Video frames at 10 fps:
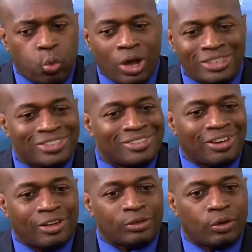what
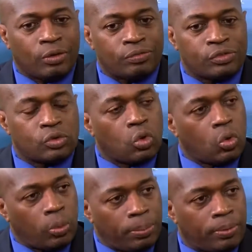sort of
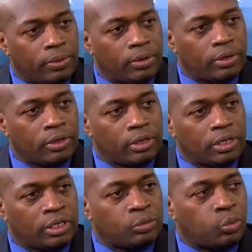scope
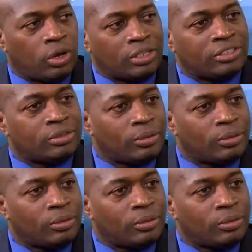it wants